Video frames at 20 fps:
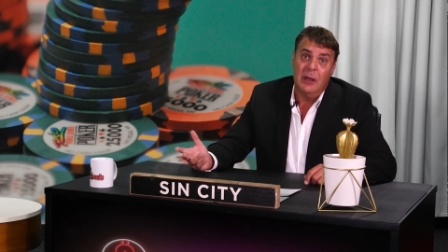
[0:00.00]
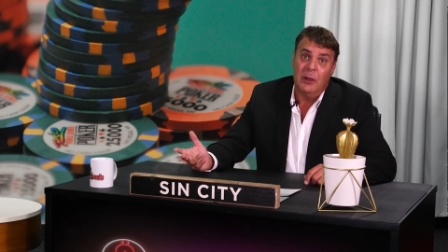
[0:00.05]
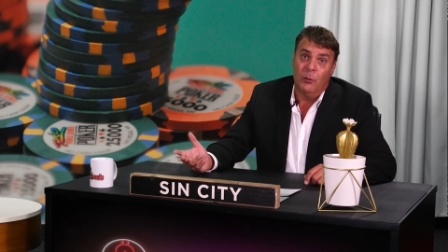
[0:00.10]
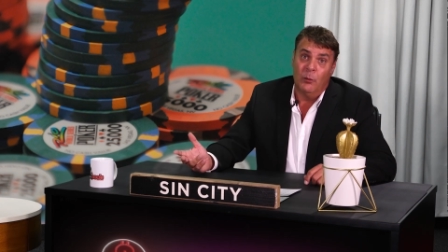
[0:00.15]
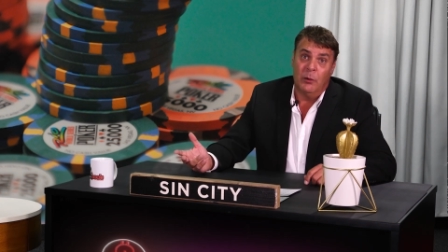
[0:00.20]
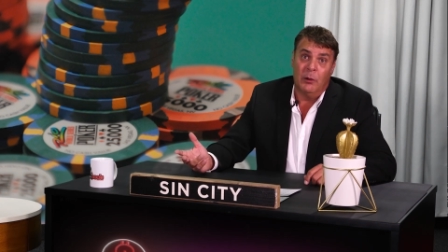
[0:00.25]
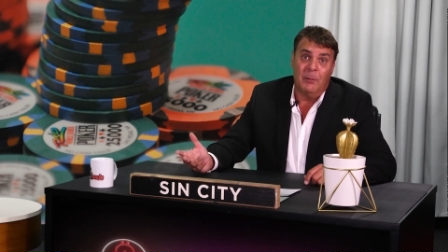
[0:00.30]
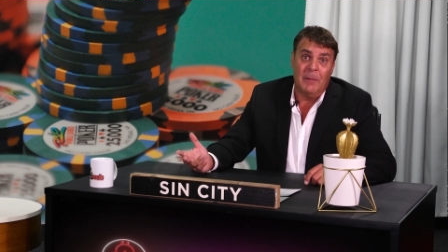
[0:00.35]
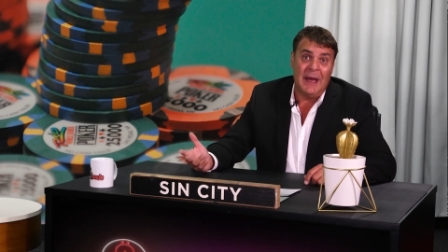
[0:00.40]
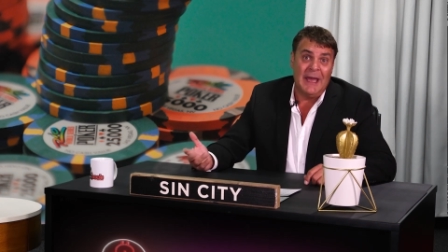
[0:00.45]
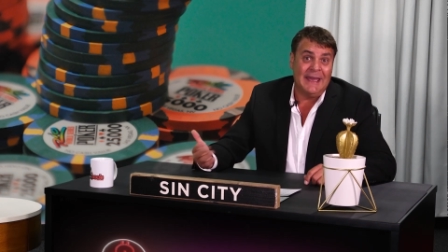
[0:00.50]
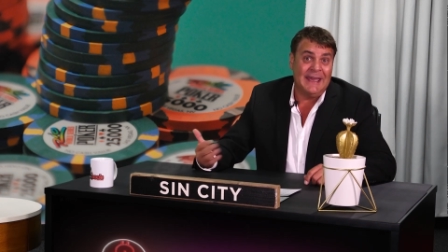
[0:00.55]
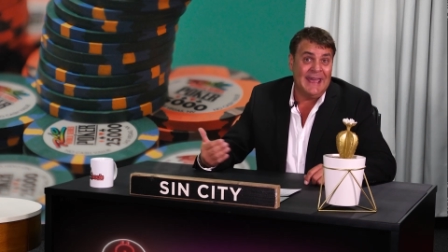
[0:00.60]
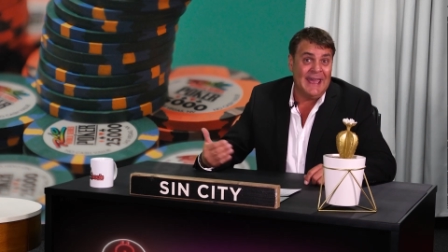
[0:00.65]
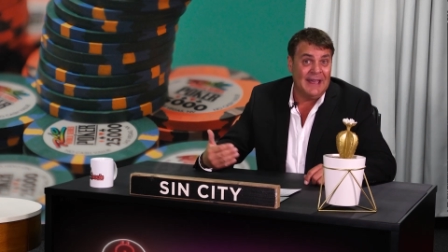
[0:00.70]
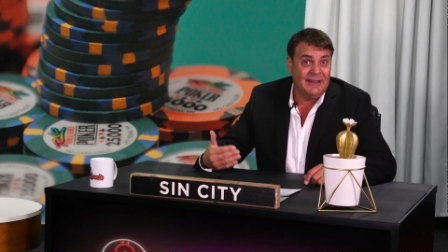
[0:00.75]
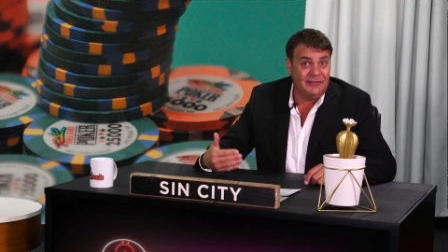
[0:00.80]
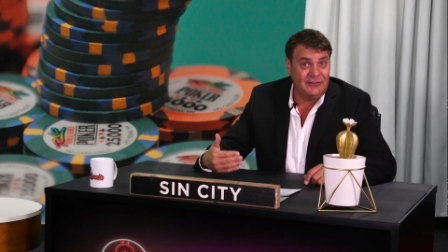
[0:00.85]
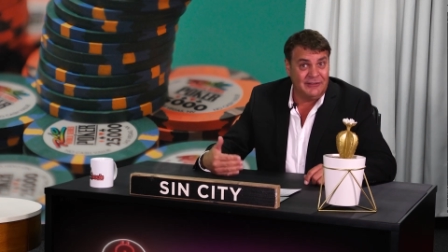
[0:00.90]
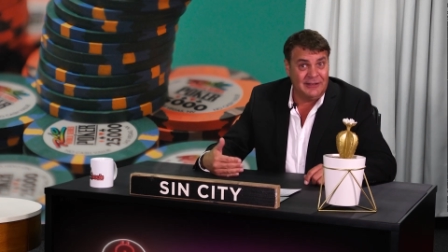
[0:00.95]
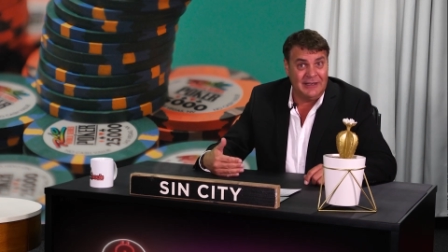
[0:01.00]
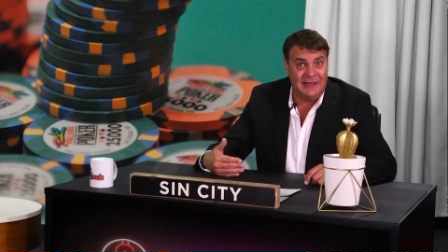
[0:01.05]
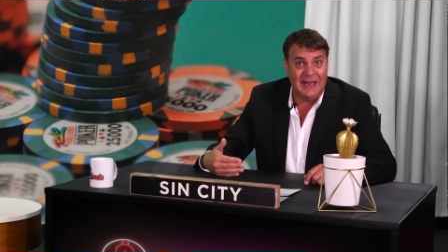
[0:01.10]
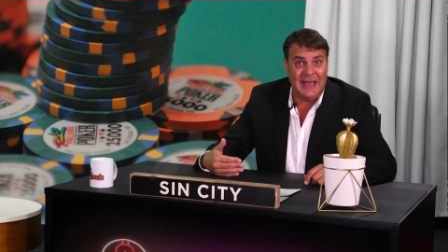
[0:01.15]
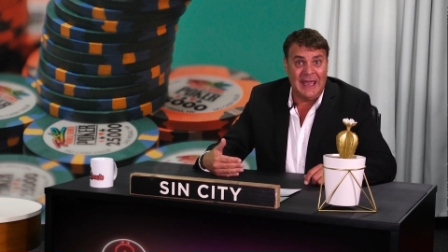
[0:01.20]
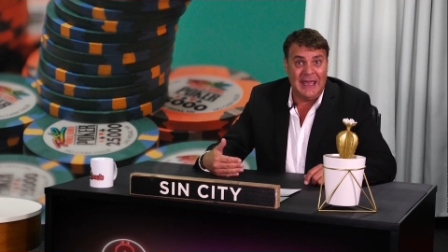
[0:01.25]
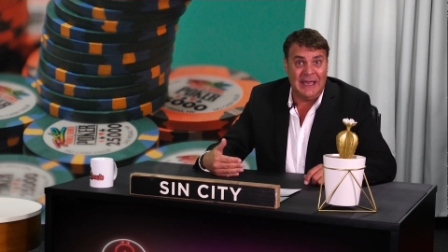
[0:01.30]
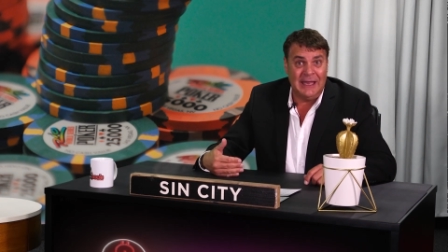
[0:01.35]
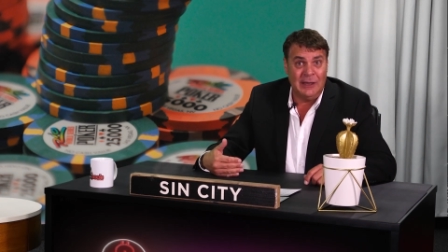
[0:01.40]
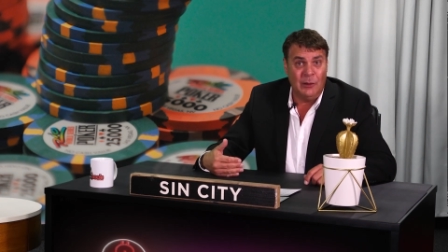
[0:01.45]
Well, my guest
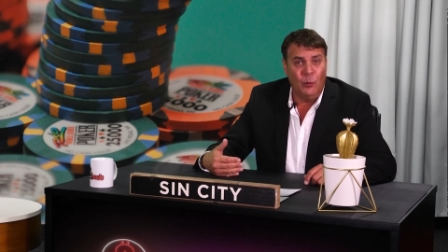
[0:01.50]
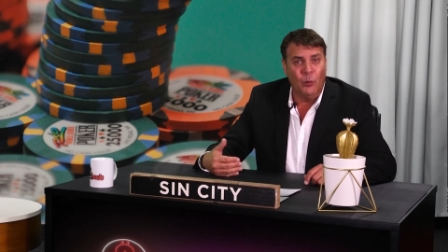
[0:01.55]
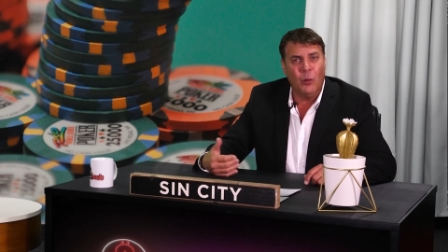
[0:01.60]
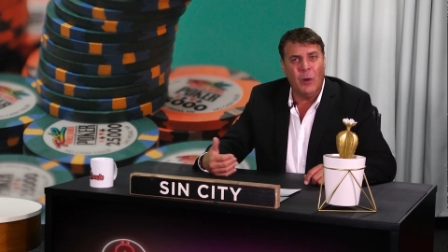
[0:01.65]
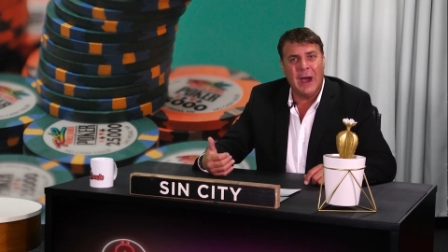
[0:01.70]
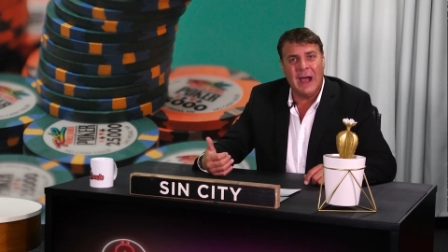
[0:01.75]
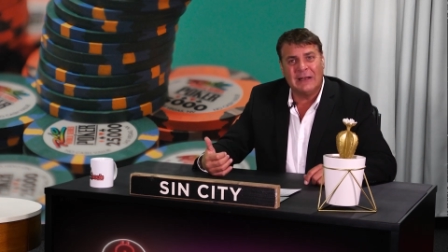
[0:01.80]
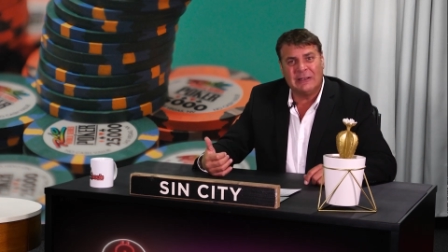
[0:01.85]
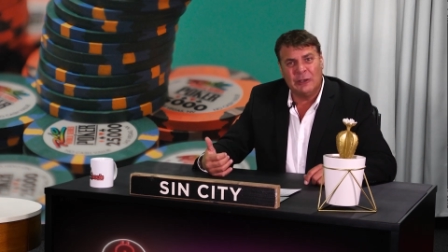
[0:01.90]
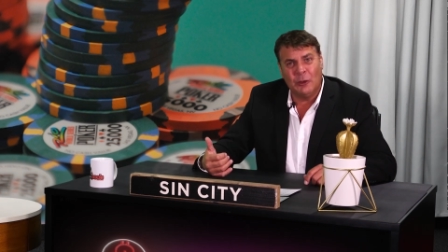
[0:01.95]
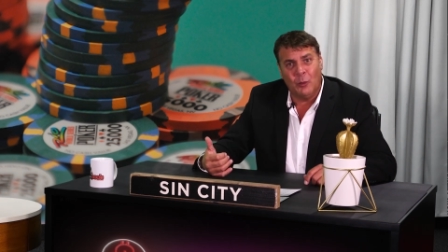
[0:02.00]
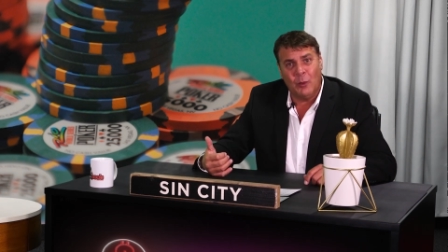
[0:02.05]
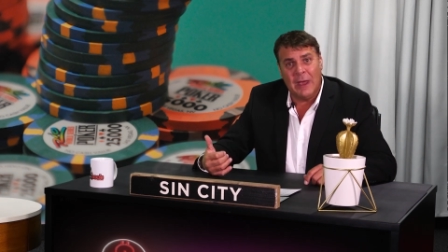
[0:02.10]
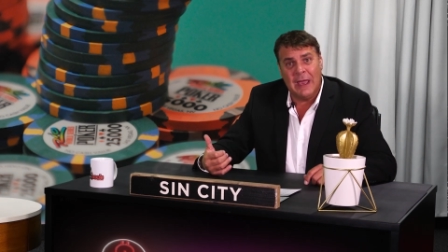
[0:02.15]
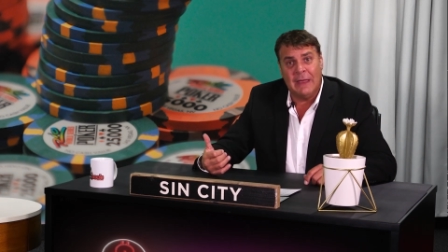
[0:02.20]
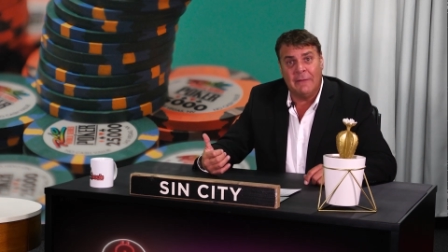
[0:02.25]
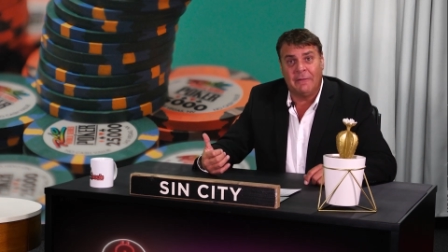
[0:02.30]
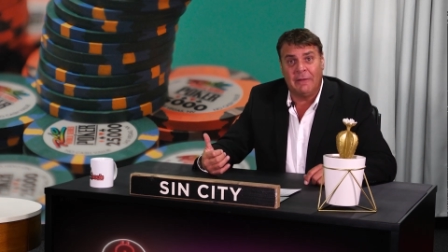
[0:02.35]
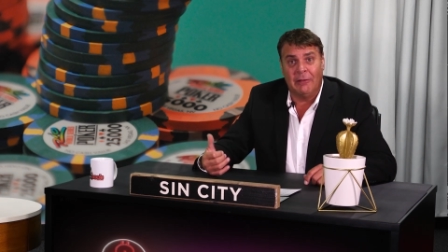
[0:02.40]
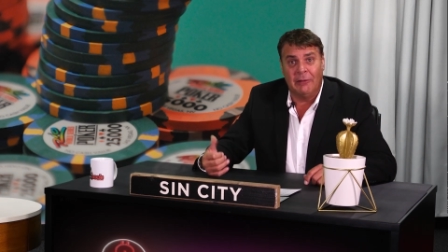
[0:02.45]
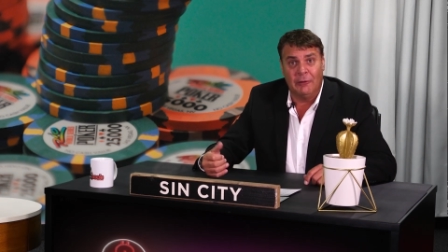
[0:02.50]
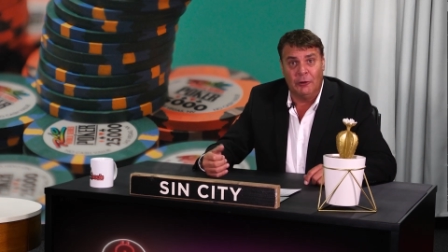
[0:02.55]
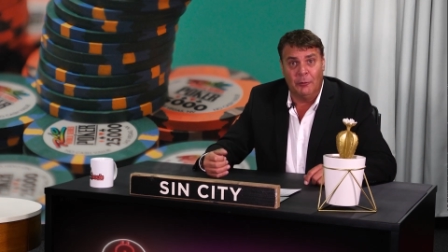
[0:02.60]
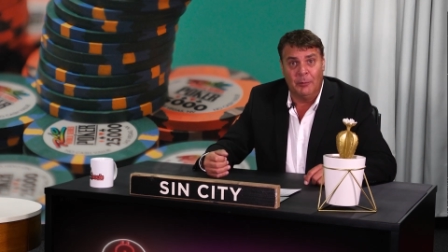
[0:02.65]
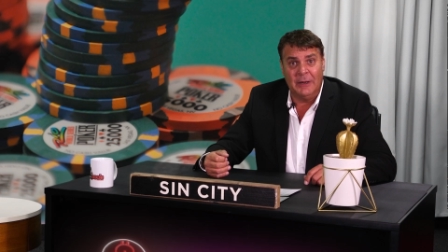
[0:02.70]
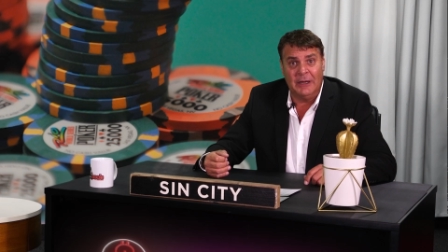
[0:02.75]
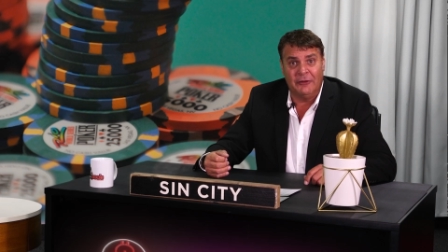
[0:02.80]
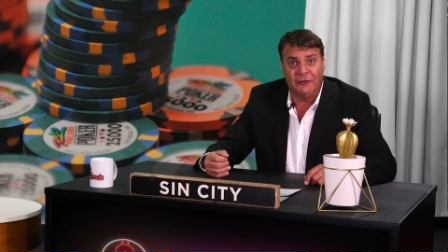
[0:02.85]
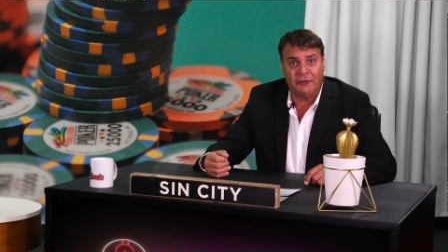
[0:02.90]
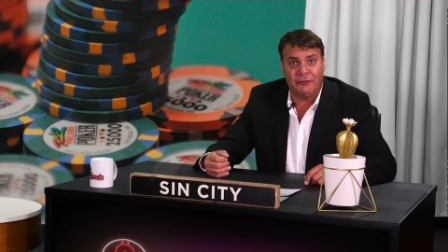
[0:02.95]
today walked away with a little
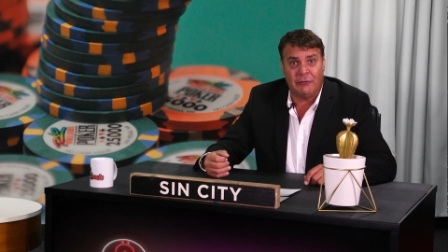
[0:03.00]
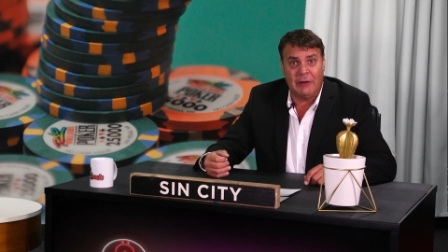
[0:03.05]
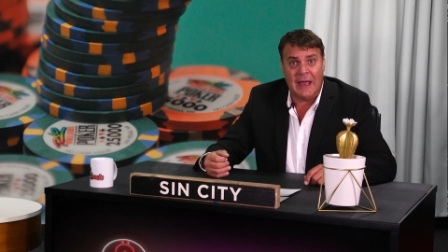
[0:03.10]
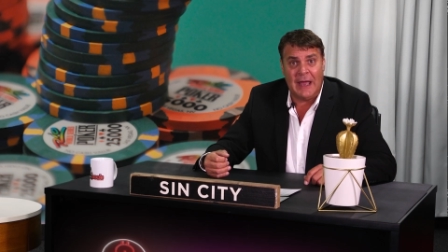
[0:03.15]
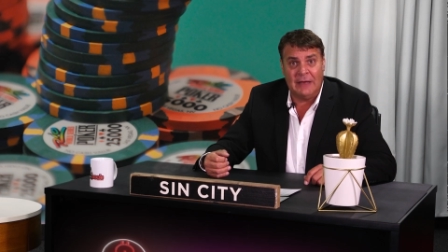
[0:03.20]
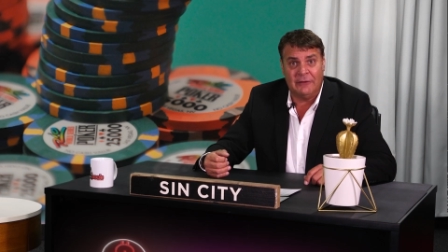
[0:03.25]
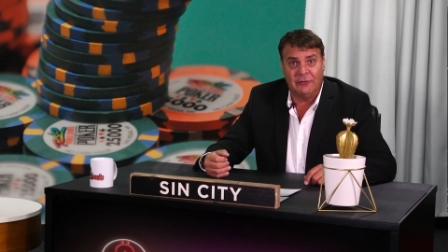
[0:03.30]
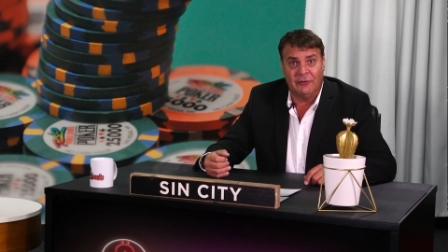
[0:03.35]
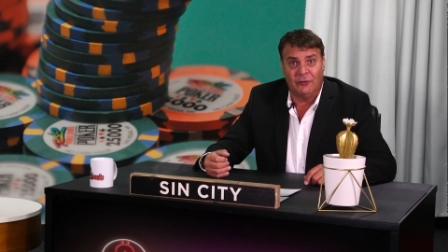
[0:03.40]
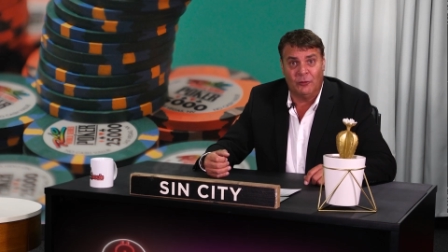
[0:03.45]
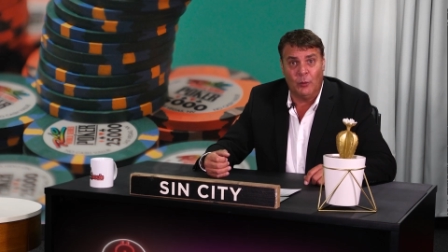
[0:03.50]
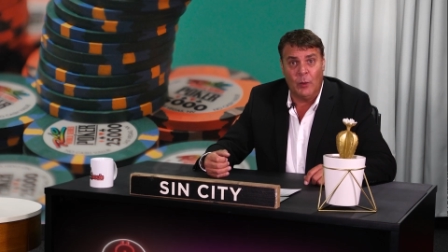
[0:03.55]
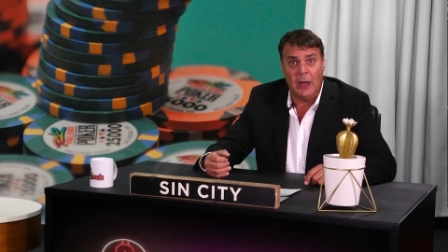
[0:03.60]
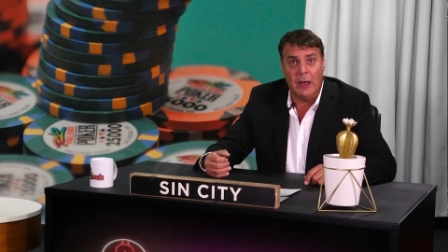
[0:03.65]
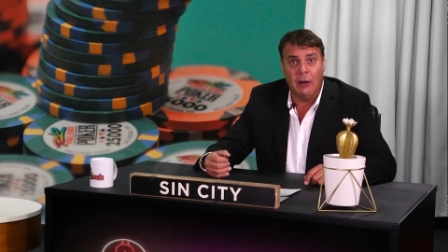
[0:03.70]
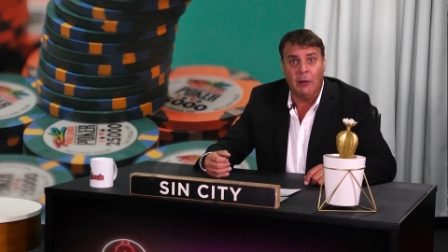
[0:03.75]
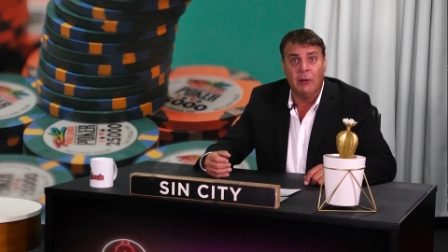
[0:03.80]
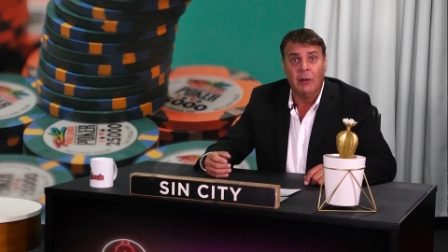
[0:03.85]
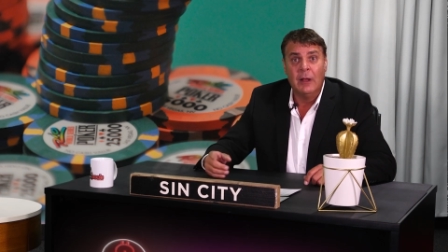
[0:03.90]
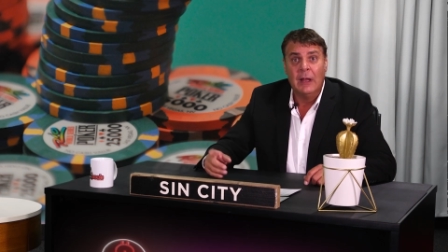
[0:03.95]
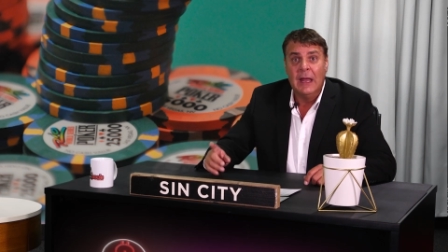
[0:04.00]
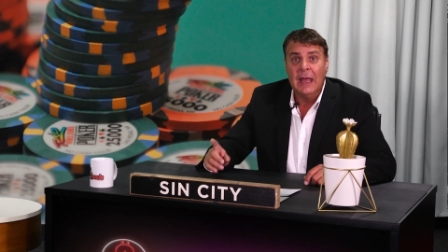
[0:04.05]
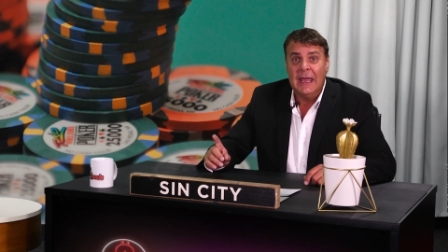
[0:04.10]
bit of scratch as well.